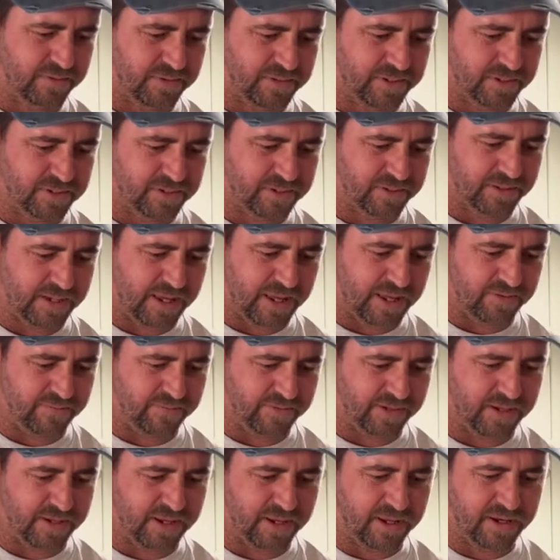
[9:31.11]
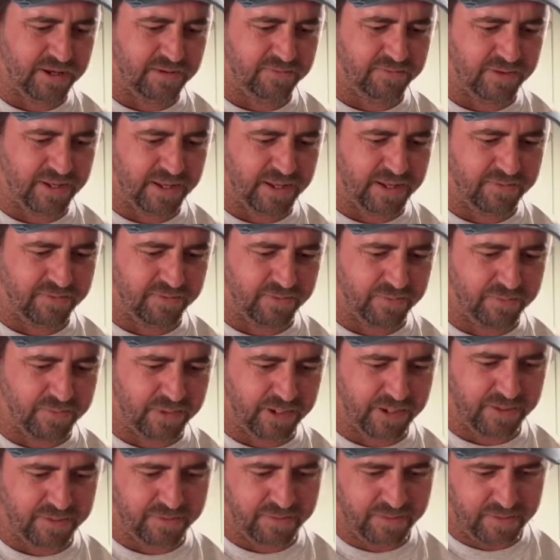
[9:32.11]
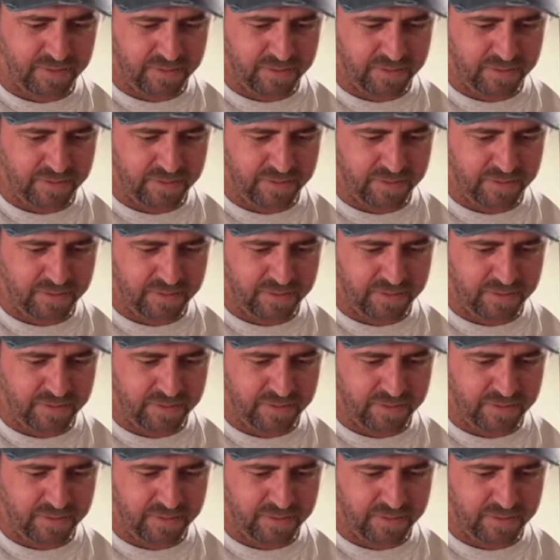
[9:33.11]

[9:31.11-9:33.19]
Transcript: It's kind of a nutty flavor, but